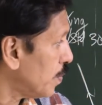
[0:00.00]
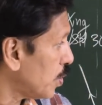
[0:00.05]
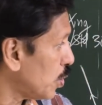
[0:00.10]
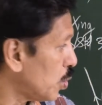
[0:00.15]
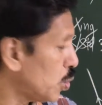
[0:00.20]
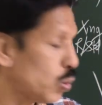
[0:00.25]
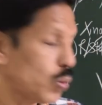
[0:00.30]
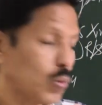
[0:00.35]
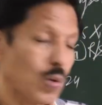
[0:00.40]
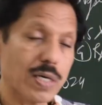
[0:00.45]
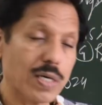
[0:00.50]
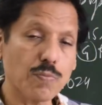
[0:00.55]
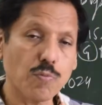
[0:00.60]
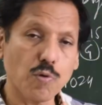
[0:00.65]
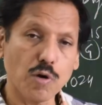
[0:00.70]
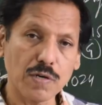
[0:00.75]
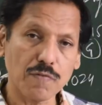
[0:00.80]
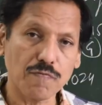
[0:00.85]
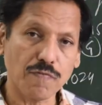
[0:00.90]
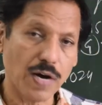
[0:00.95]
do
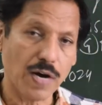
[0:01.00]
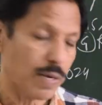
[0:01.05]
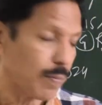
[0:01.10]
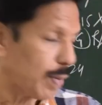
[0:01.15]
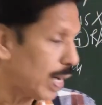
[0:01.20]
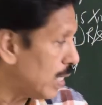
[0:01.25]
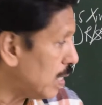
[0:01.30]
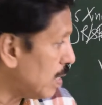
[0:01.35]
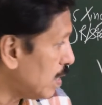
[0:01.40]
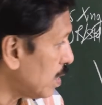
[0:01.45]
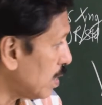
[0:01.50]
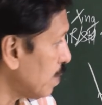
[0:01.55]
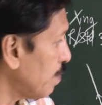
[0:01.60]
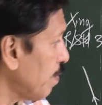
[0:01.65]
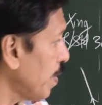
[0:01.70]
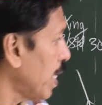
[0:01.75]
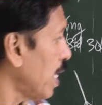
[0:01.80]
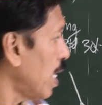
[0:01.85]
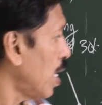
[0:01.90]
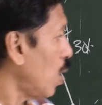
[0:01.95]
1.5 miles.
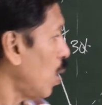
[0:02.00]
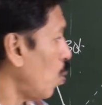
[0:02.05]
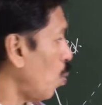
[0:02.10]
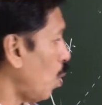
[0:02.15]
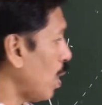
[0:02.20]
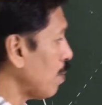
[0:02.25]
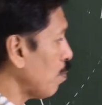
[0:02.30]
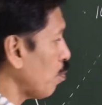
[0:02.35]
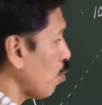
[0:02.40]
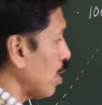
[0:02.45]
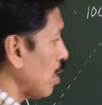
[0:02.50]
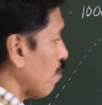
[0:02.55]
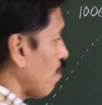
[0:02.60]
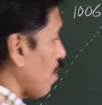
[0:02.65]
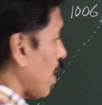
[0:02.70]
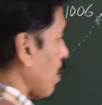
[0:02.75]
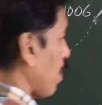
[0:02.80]
1.5